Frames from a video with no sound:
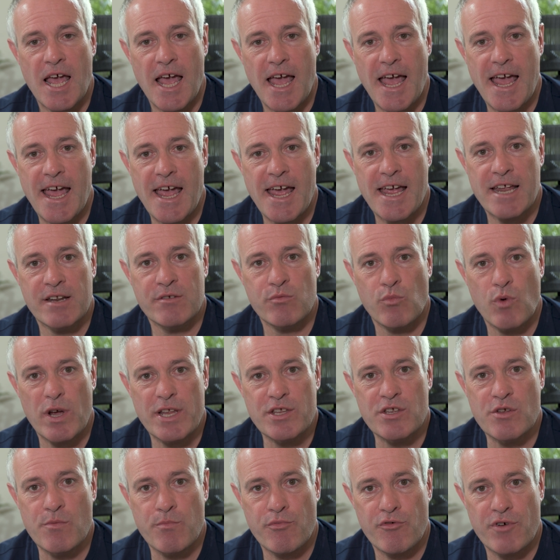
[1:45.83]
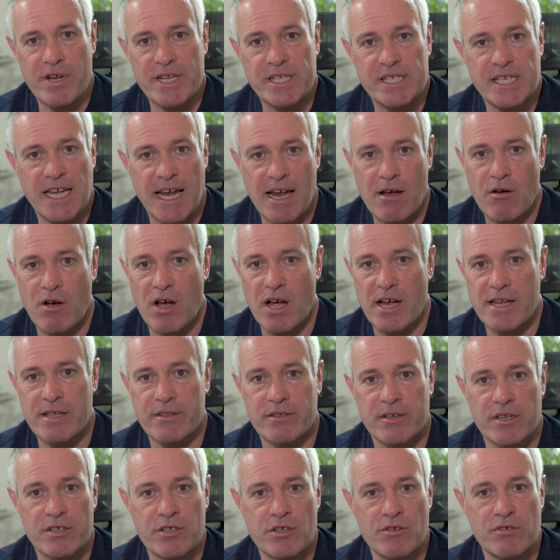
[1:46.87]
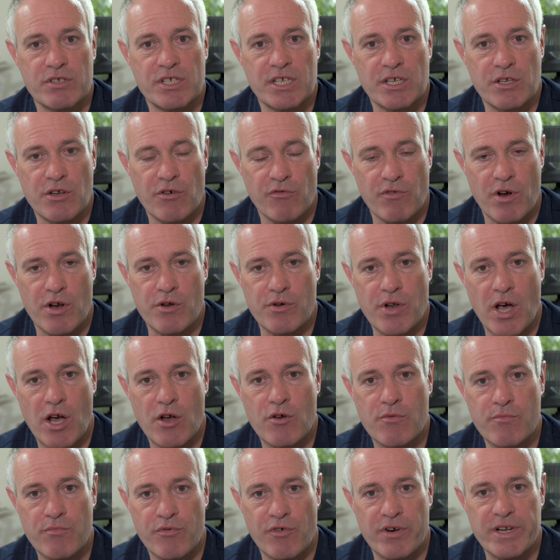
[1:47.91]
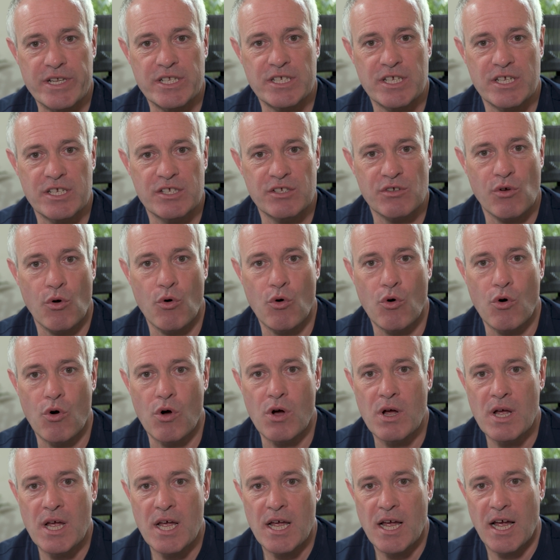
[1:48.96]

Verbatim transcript: and when you print out either using your own home printers or